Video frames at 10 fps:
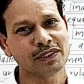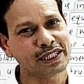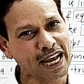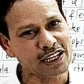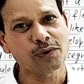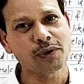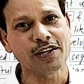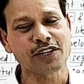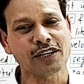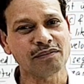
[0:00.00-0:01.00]

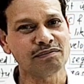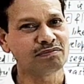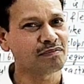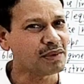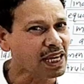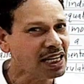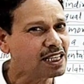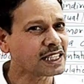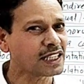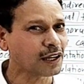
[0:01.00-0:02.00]
gastrulation,
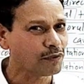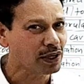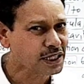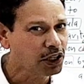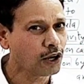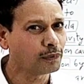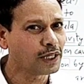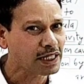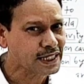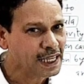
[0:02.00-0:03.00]
means conversion of
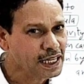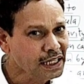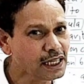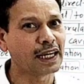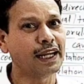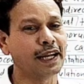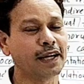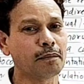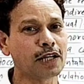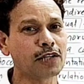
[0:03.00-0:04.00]
this single
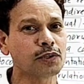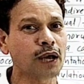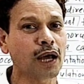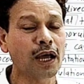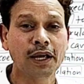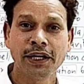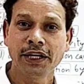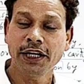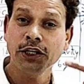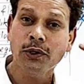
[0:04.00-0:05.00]
layered blastula
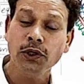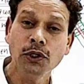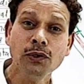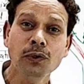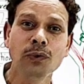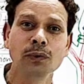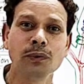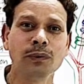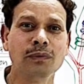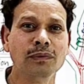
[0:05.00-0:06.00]
into
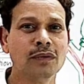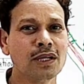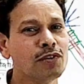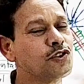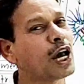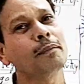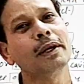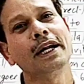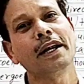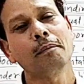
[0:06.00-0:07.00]
two germ
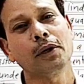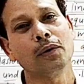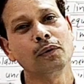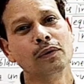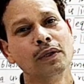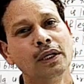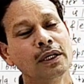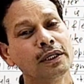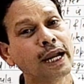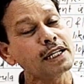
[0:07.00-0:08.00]
layered embryo,
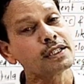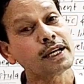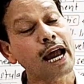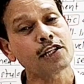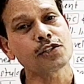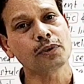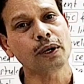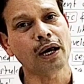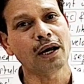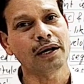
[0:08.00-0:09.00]
that is
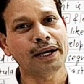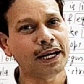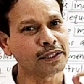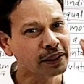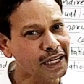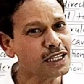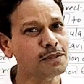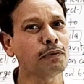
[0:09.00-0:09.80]
gastrula, and this